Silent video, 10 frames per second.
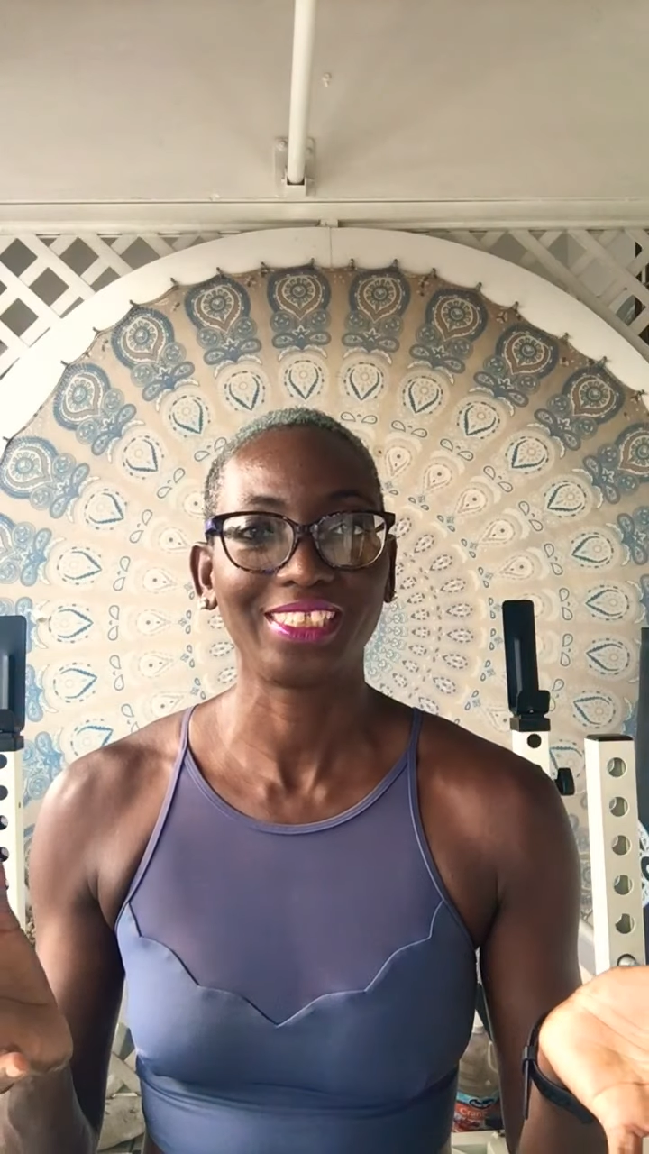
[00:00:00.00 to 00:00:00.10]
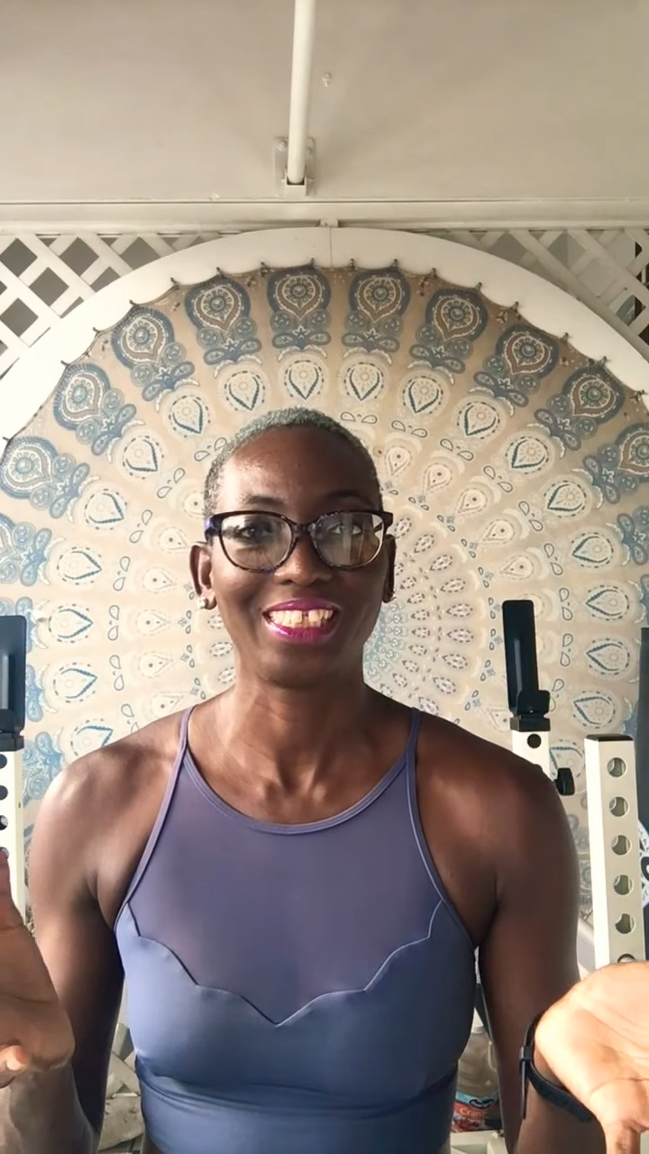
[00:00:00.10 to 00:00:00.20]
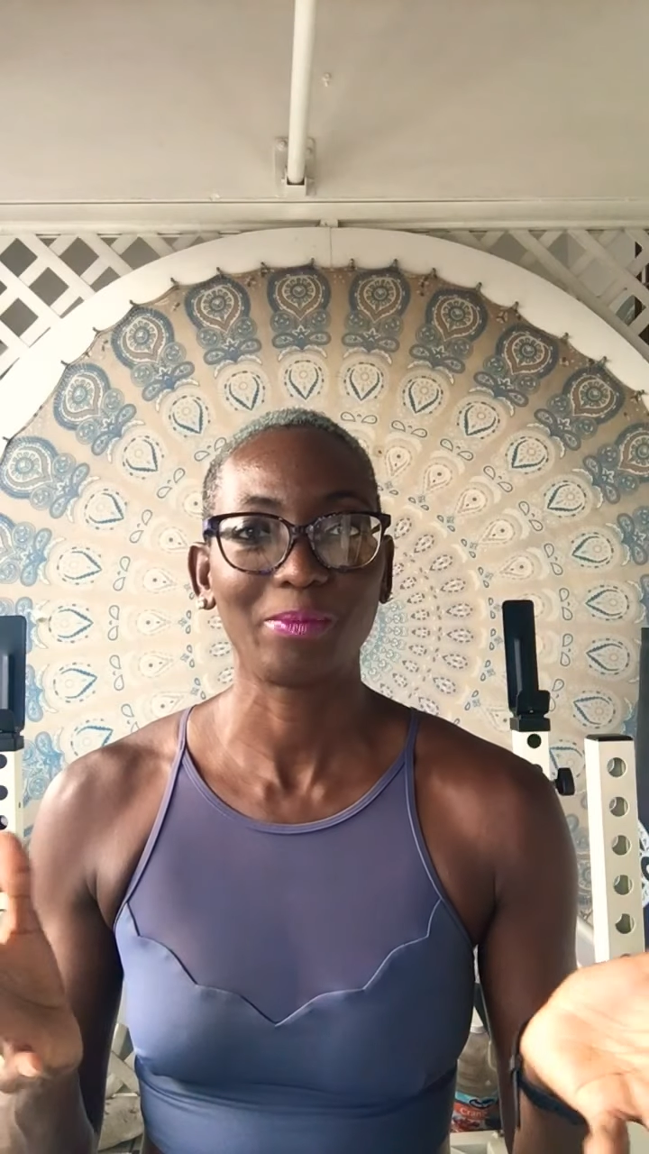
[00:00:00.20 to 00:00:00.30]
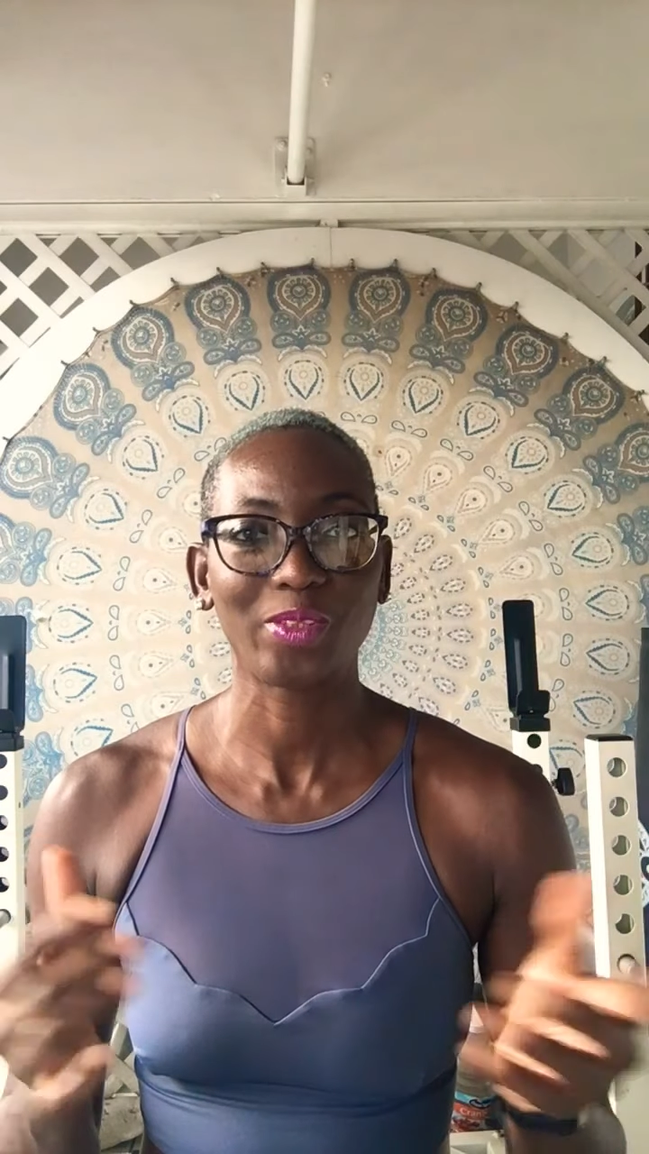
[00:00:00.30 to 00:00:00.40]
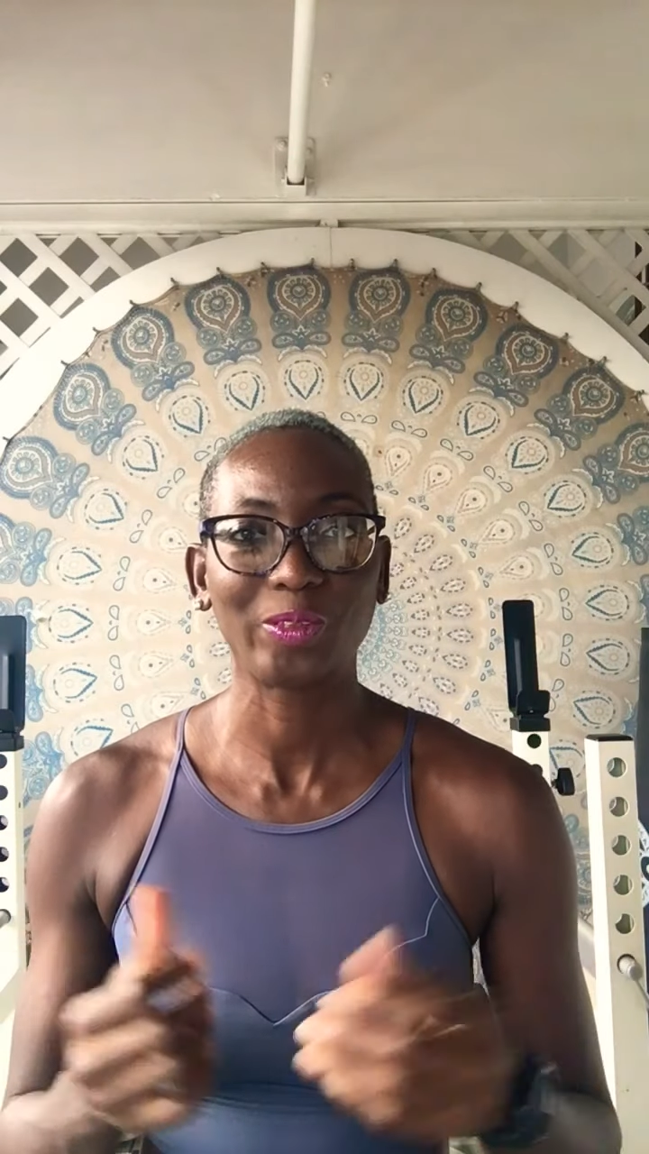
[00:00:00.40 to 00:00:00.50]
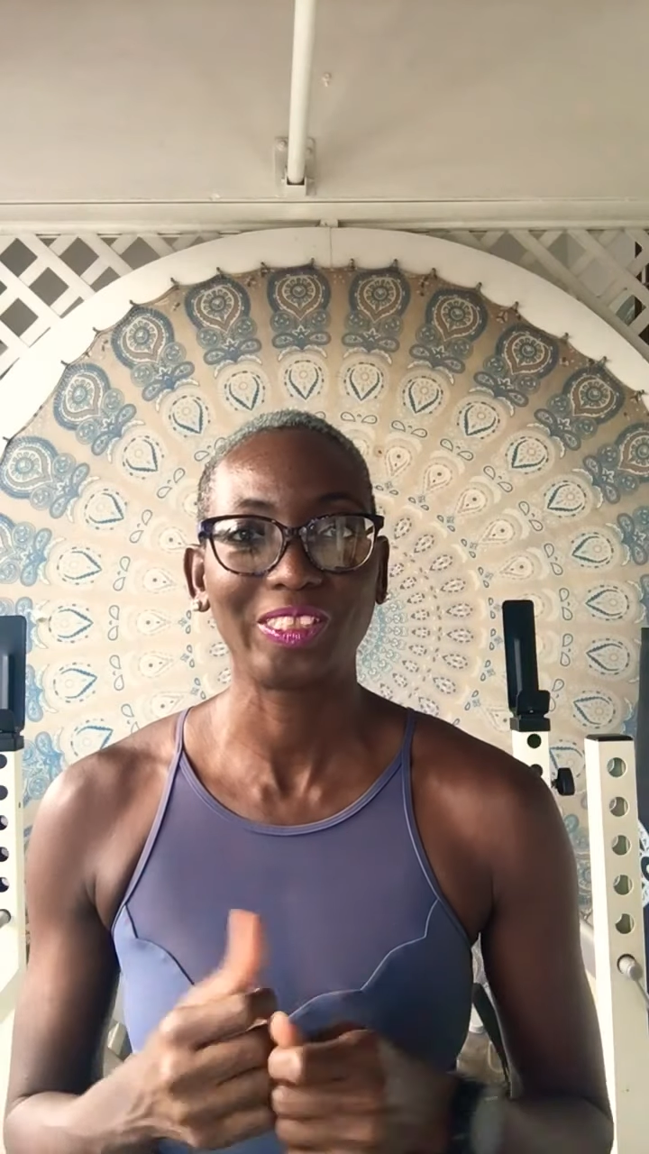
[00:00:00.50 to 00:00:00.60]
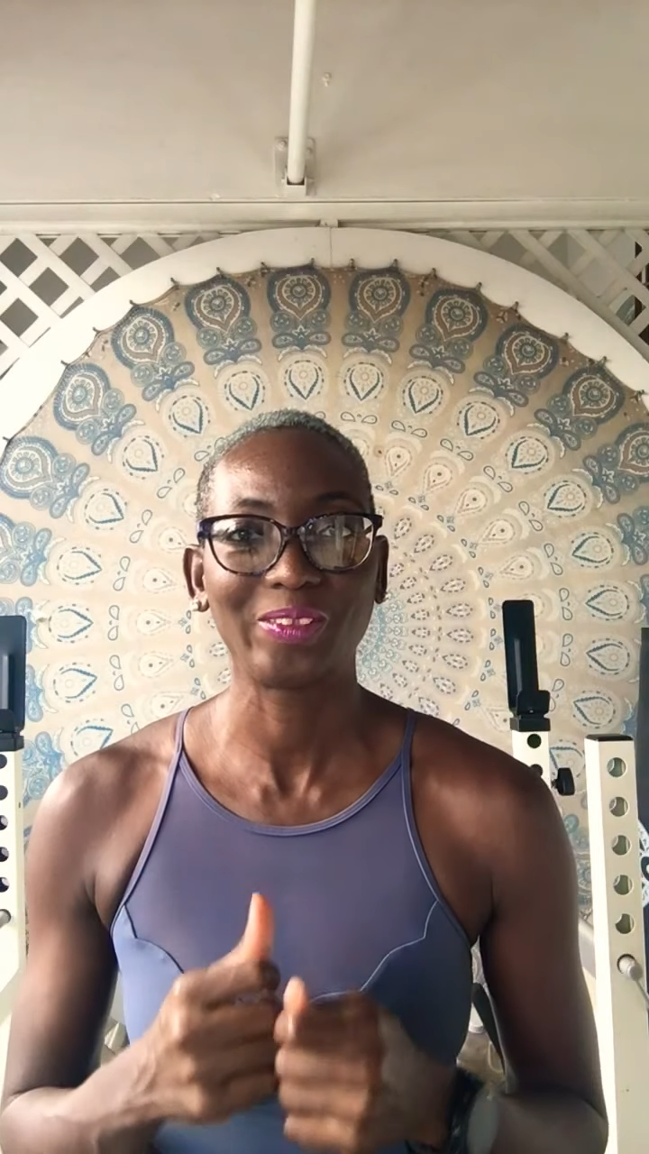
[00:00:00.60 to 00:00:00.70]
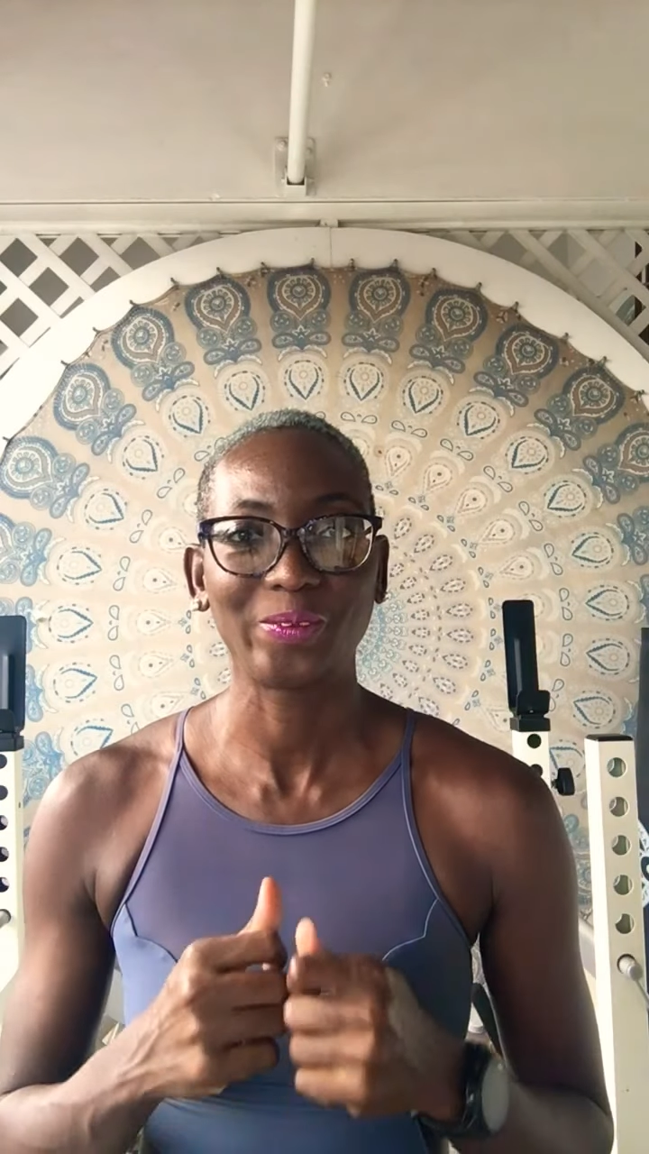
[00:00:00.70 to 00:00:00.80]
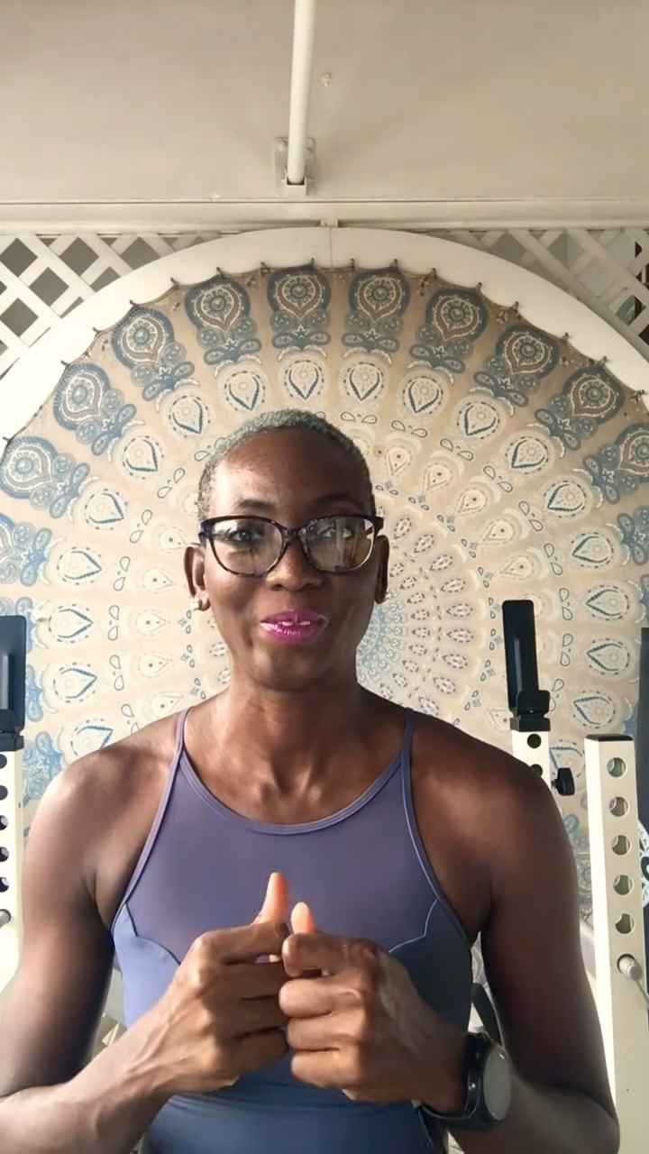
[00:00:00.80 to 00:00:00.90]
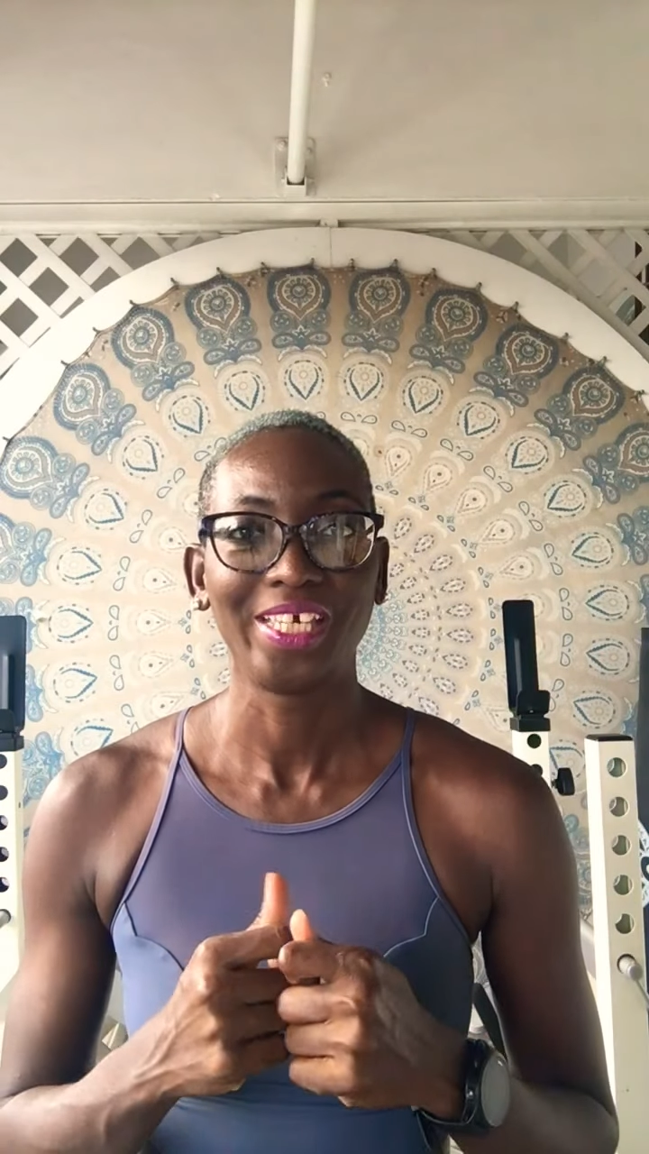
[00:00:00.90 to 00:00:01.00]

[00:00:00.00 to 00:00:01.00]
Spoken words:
same thought, so